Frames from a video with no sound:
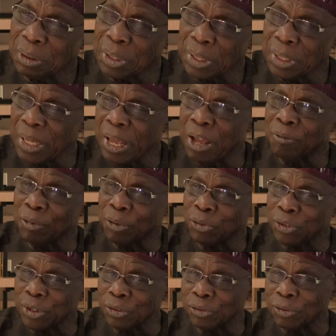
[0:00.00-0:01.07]
in every
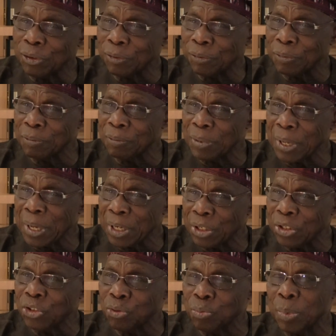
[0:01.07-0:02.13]
sense of
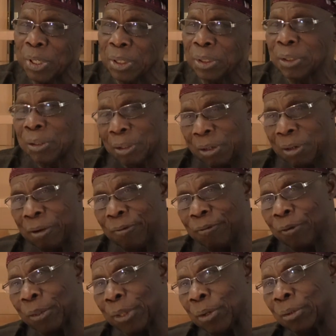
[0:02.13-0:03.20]
enrichment
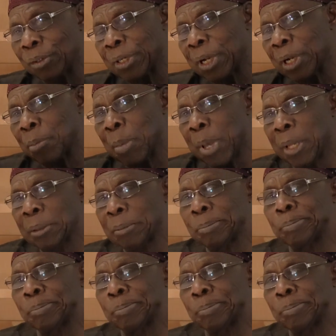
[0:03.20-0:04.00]
for the ordinary man.